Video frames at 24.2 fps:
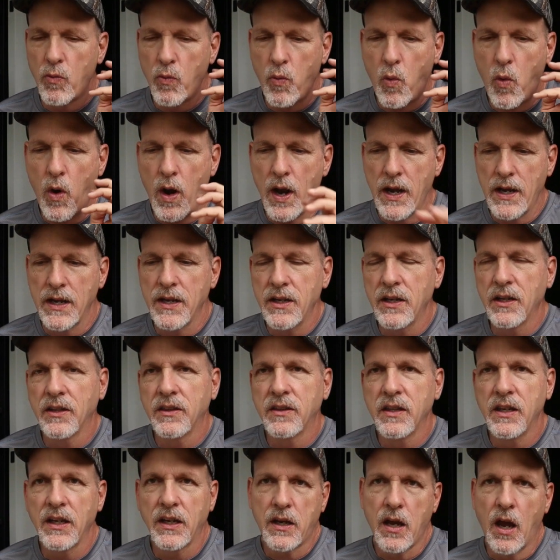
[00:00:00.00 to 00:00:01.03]
right in the
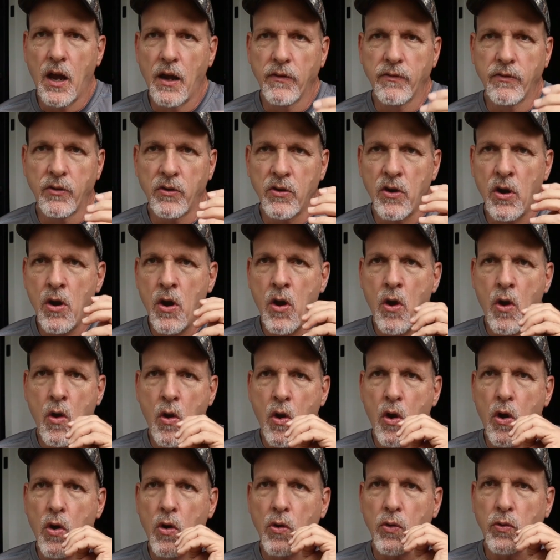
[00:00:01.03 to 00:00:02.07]
thick cover,
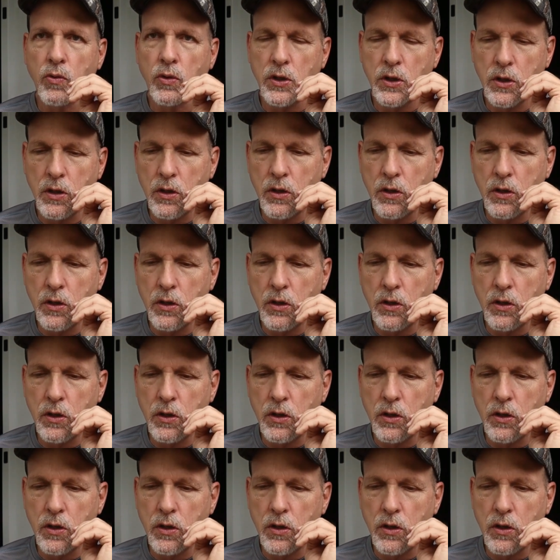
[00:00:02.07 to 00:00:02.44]
or